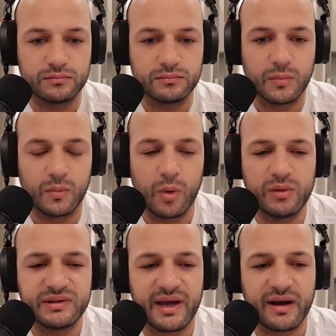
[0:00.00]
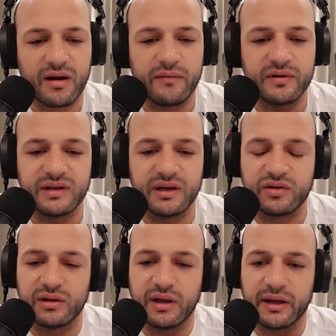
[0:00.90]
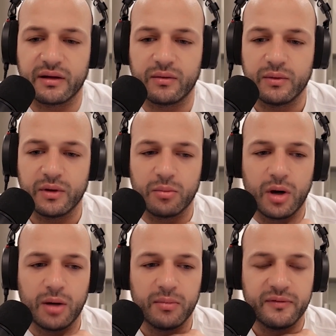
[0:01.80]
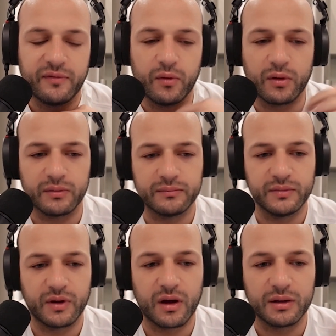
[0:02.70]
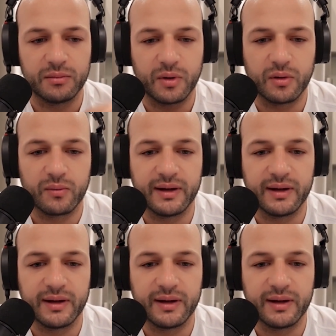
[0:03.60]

What was that conversation like with your mom before you got on the boat, right?